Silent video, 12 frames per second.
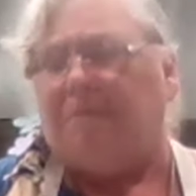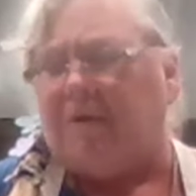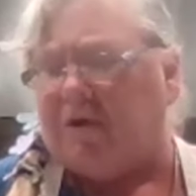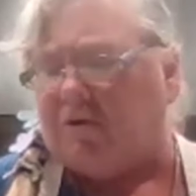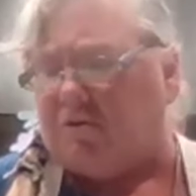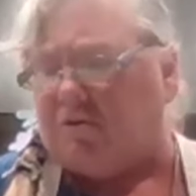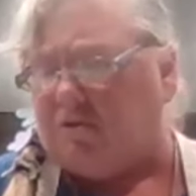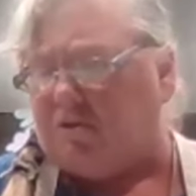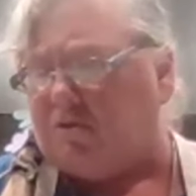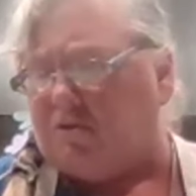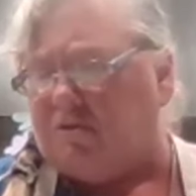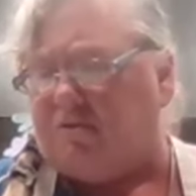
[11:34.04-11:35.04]
but they're,
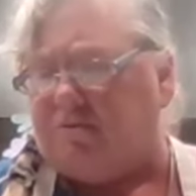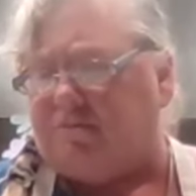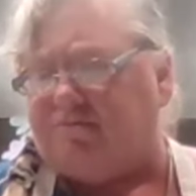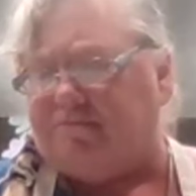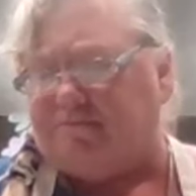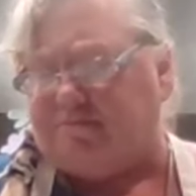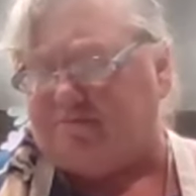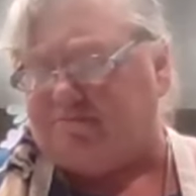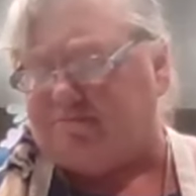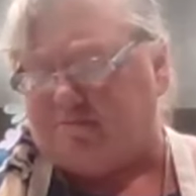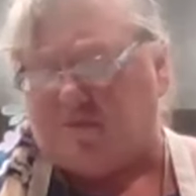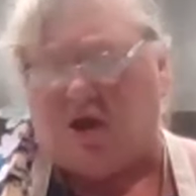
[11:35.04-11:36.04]

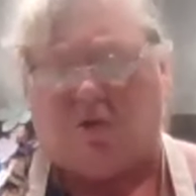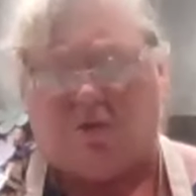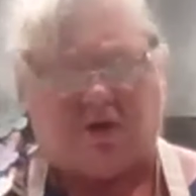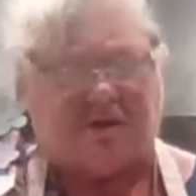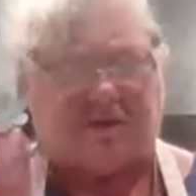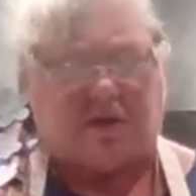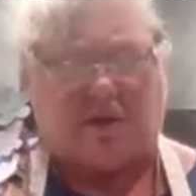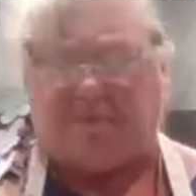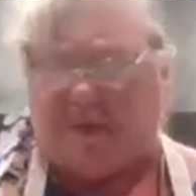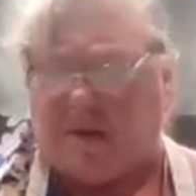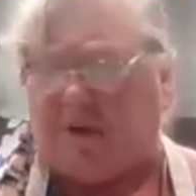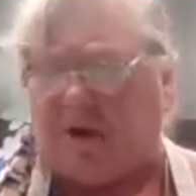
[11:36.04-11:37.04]
no, we're going to
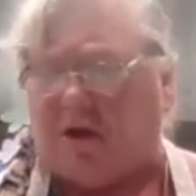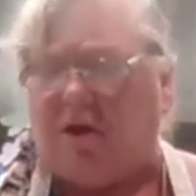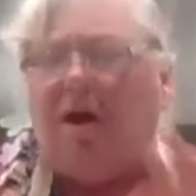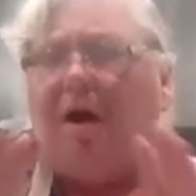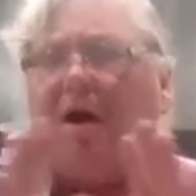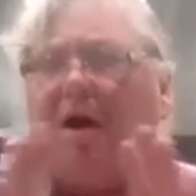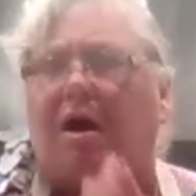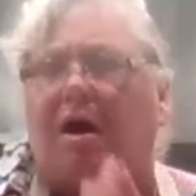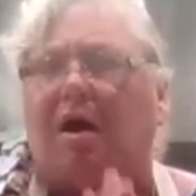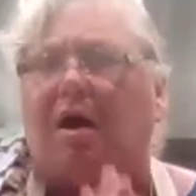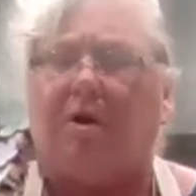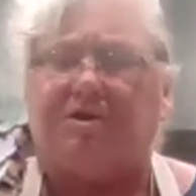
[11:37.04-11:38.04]
skip that part. I'm going
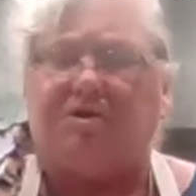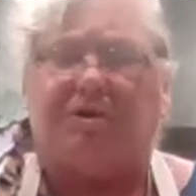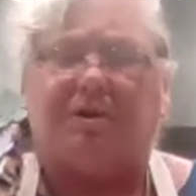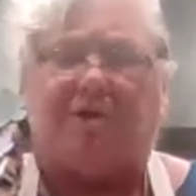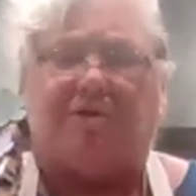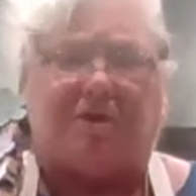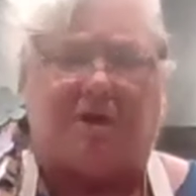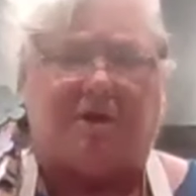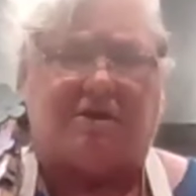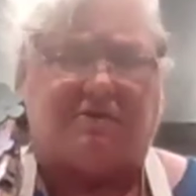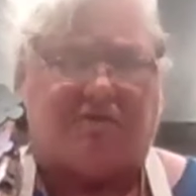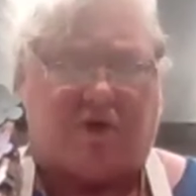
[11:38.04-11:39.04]
to go on to another
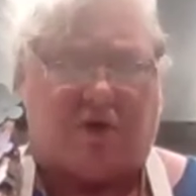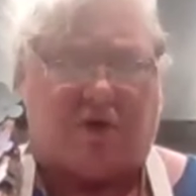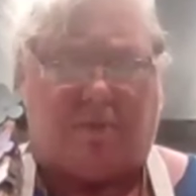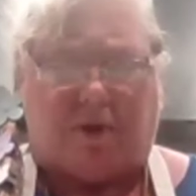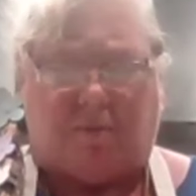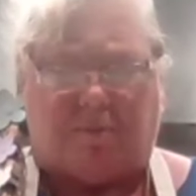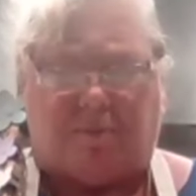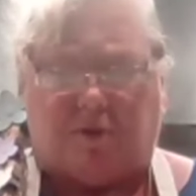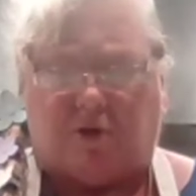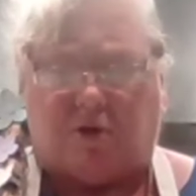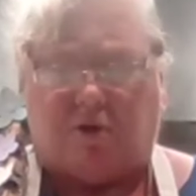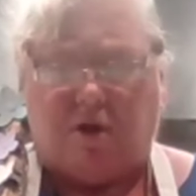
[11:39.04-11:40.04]
thing that's very
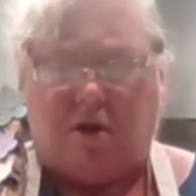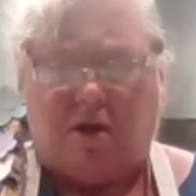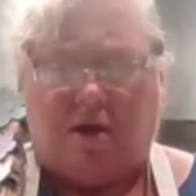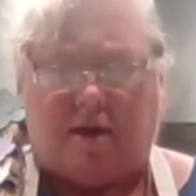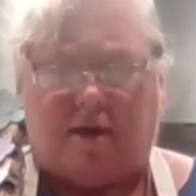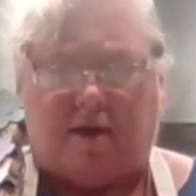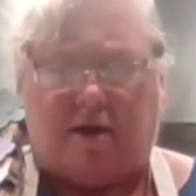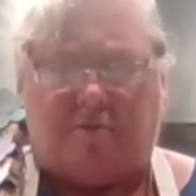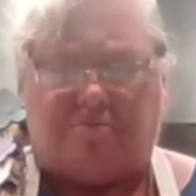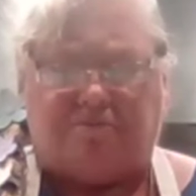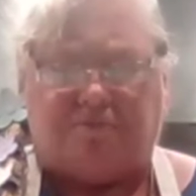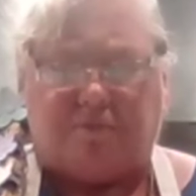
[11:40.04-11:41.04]
popular.
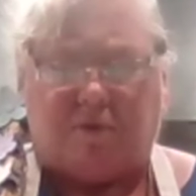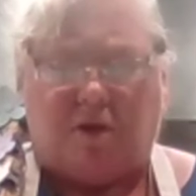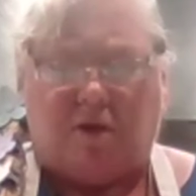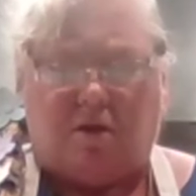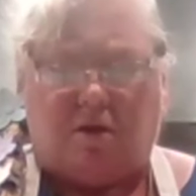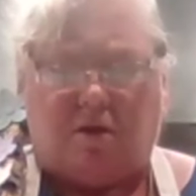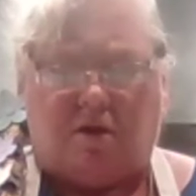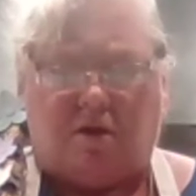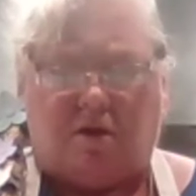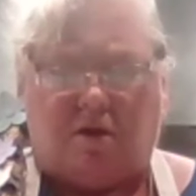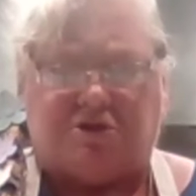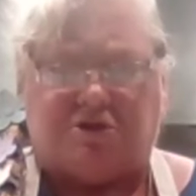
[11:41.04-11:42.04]
Um, I
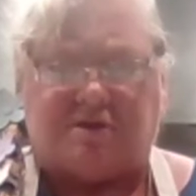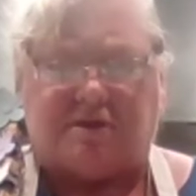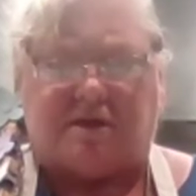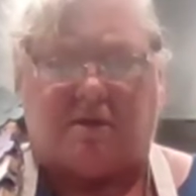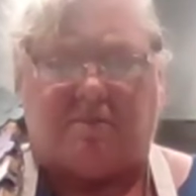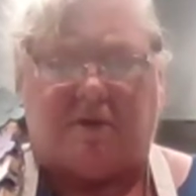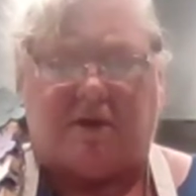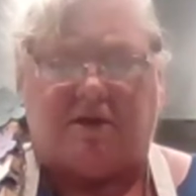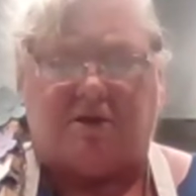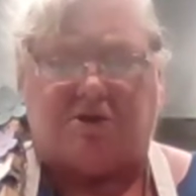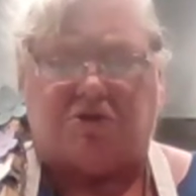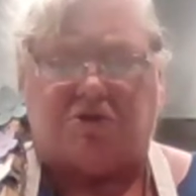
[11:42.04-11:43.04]
just saw somebody
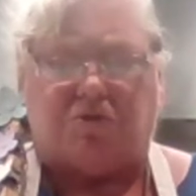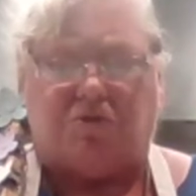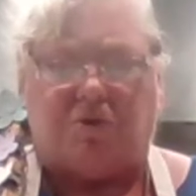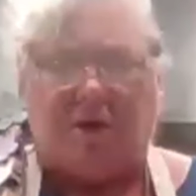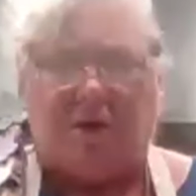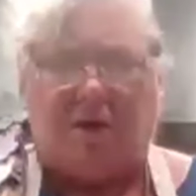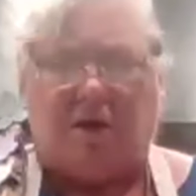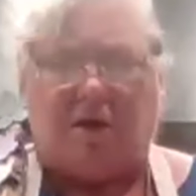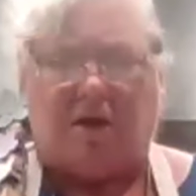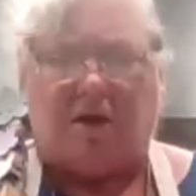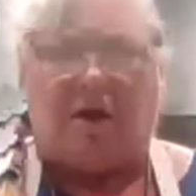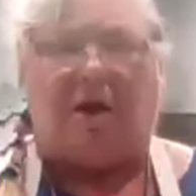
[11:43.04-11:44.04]
do
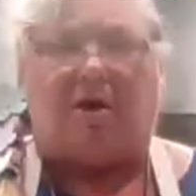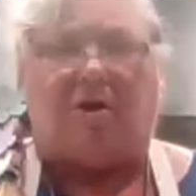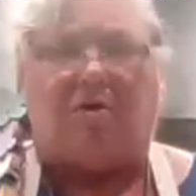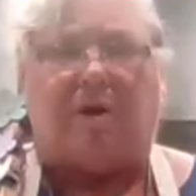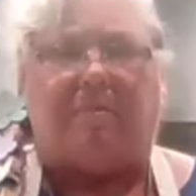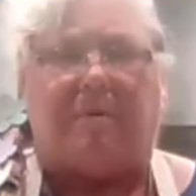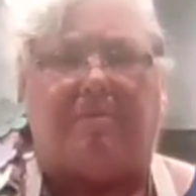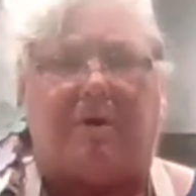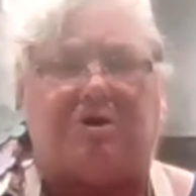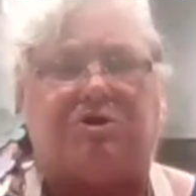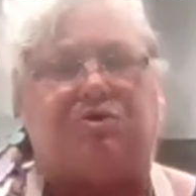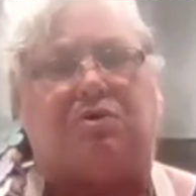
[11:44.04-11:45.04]
a cream of
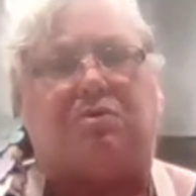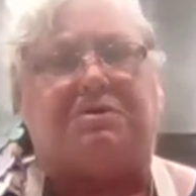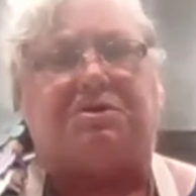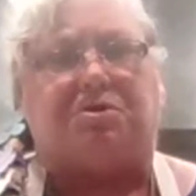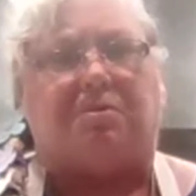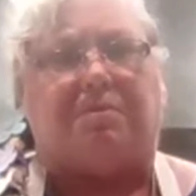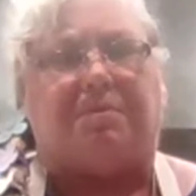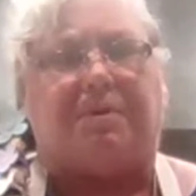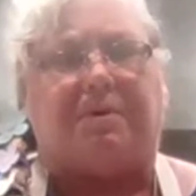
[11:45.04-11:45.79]
mushroom soup.